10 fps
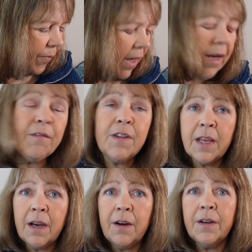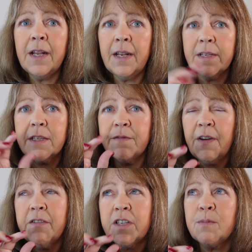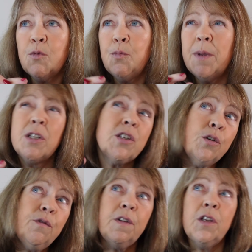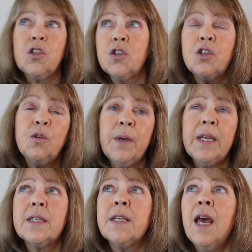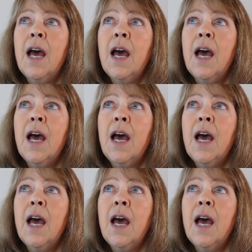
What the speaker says: yarn. It's very small bit of toofiness to it,